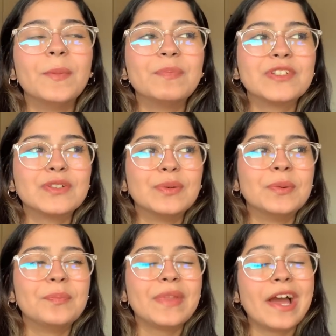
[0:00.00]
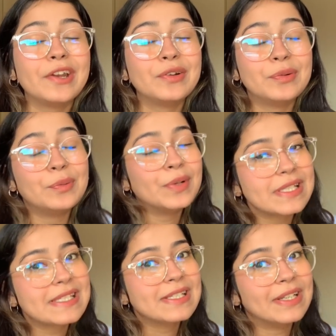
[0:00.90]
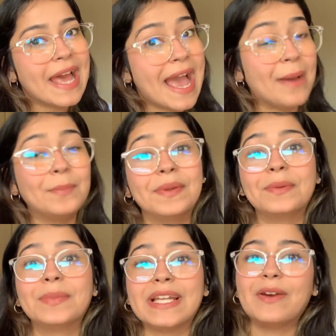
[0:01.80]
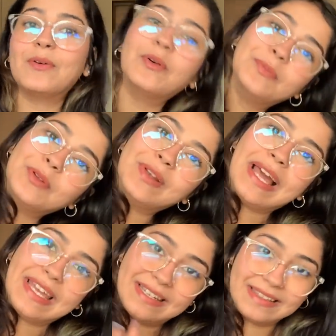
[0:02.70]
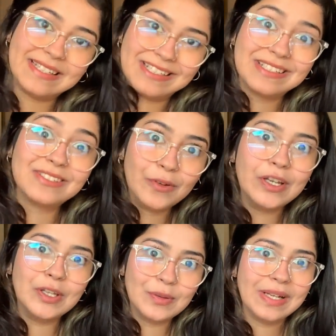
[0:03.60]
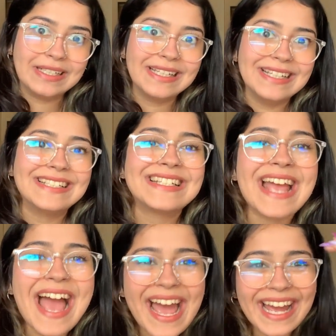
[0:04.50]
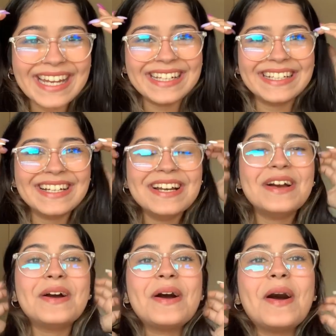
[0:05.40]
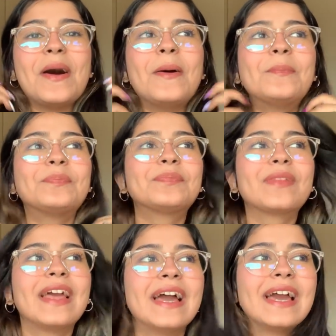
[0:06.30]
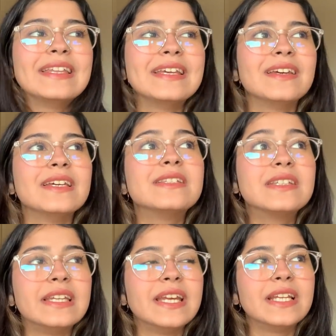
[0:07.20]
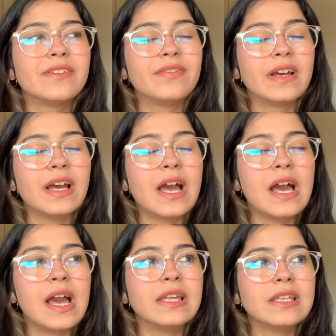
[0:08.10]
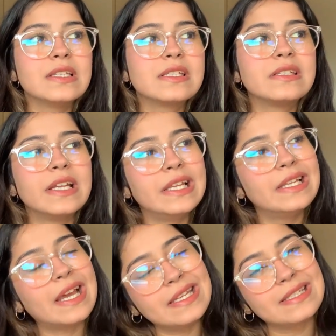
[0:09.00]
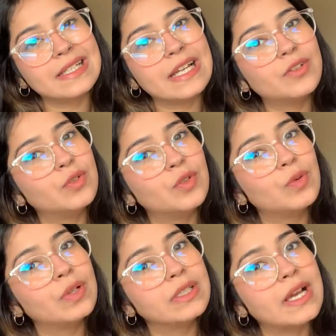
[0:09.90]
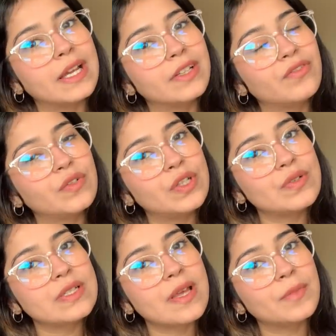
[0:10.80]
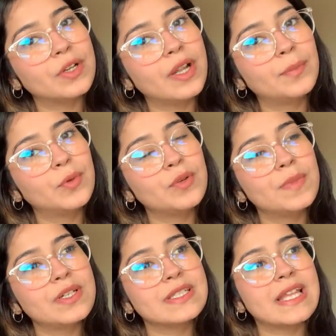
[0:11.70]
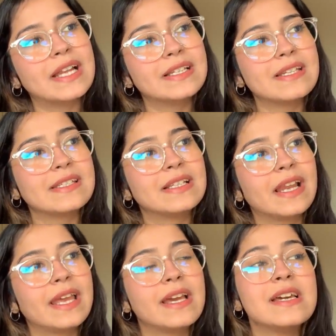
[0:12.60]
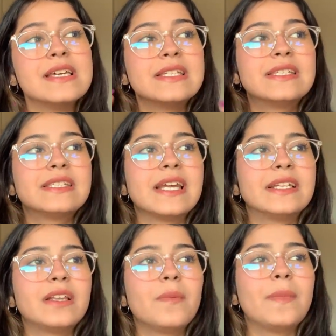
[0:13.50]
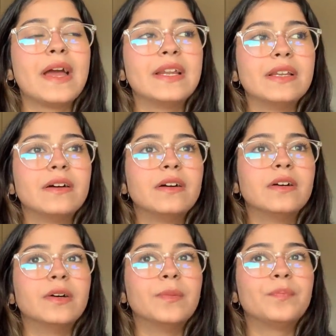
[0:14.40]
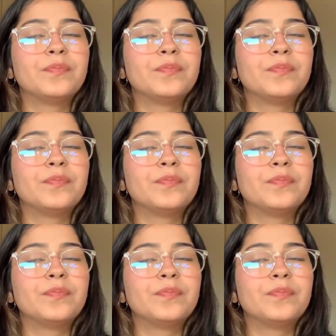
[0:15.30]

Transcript: So I don't know what's gonna happen, but I hope you liked this video at least. And I think it's really nice that I don't know what kind of videos I'm gonna upload, because that doesn't like set up an